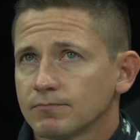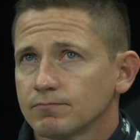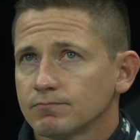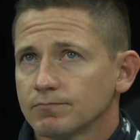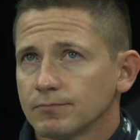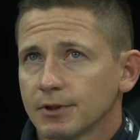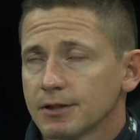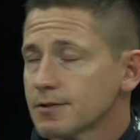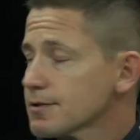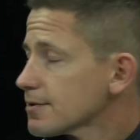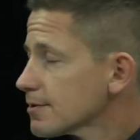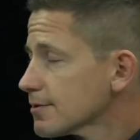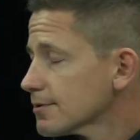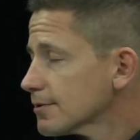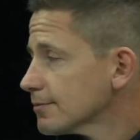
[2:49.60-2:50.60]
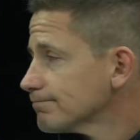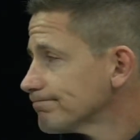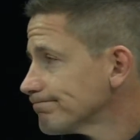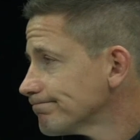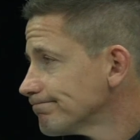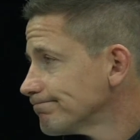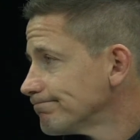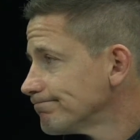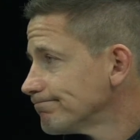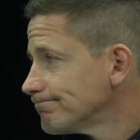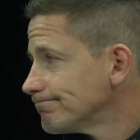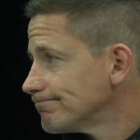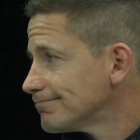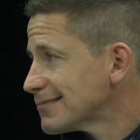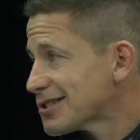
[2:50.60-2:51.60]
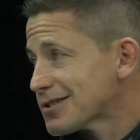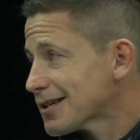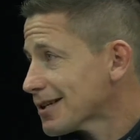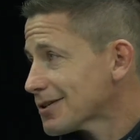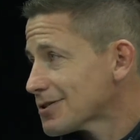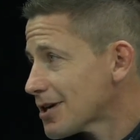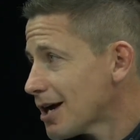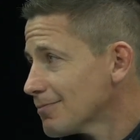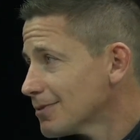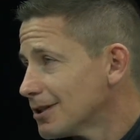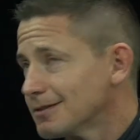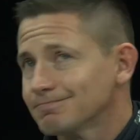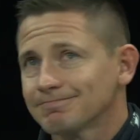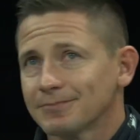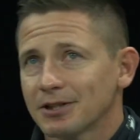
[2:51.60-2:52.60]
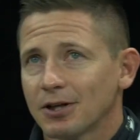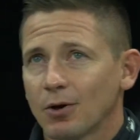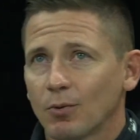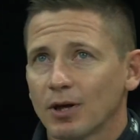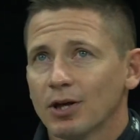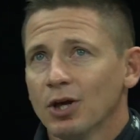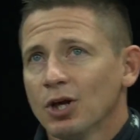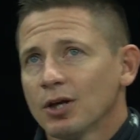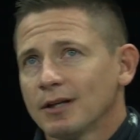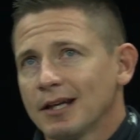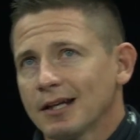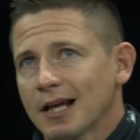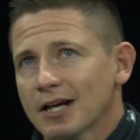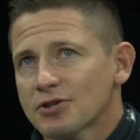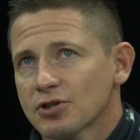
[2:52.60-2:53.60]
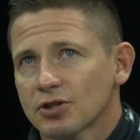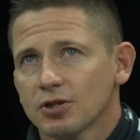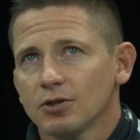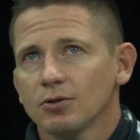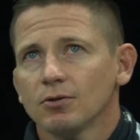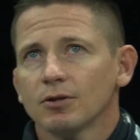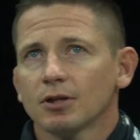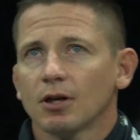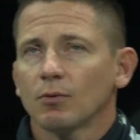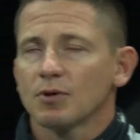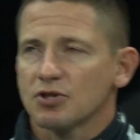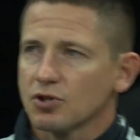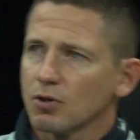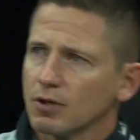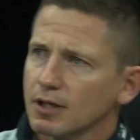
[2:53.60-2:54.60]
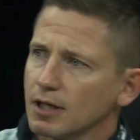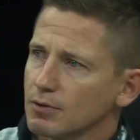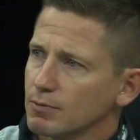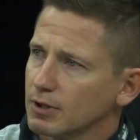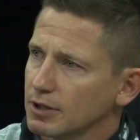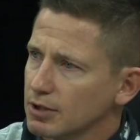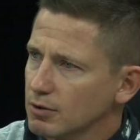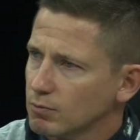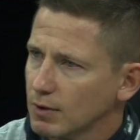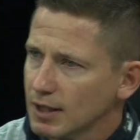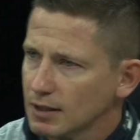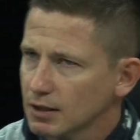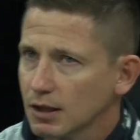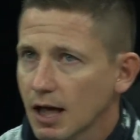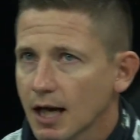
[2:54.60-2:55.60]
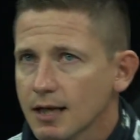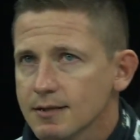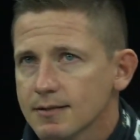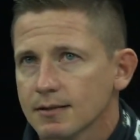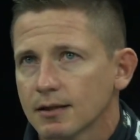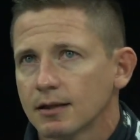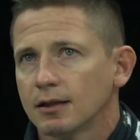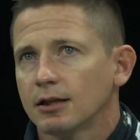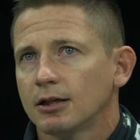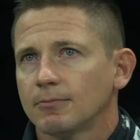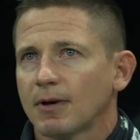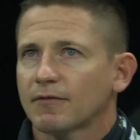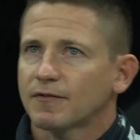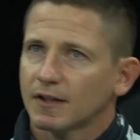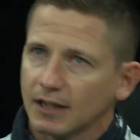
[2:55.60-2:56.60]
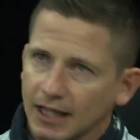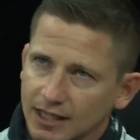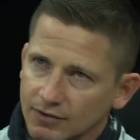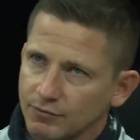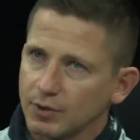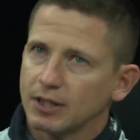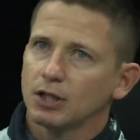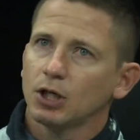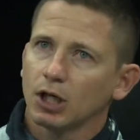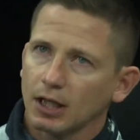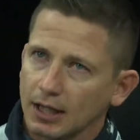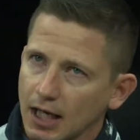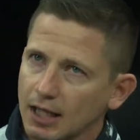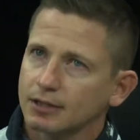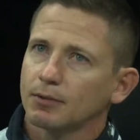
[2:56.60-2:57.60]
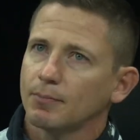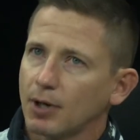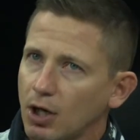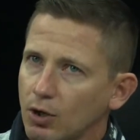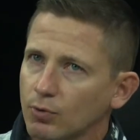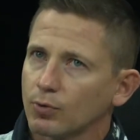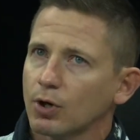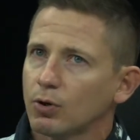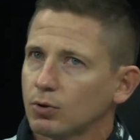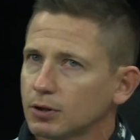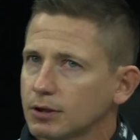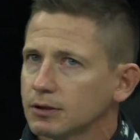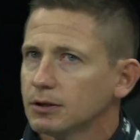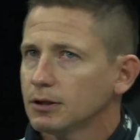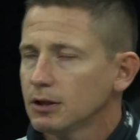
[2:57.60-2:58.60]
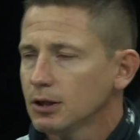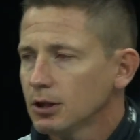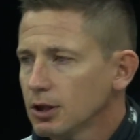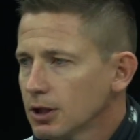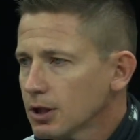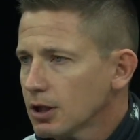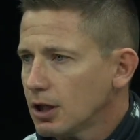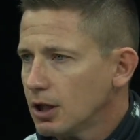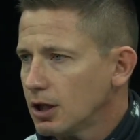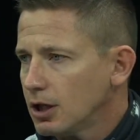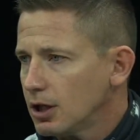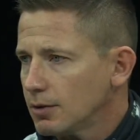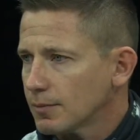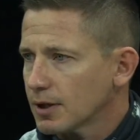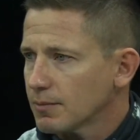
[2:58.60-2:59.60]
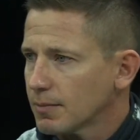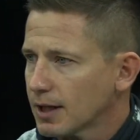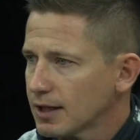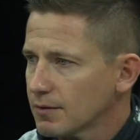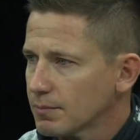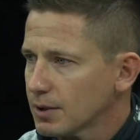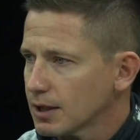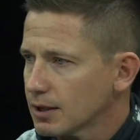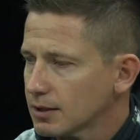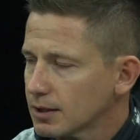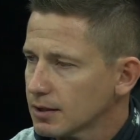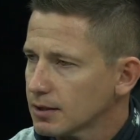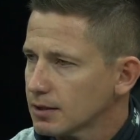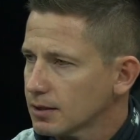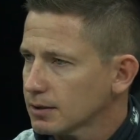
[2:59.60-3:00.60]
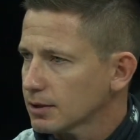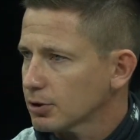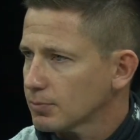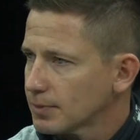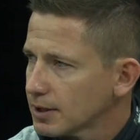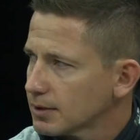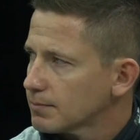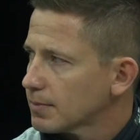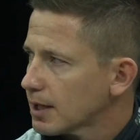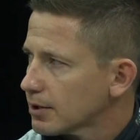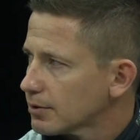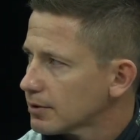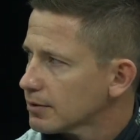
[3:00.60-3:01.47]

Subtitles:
We just didn't get the job done. We didn't execute. We started at a really good weight class. I felt like if we could have got the ball rolling, it may have been a little bit better.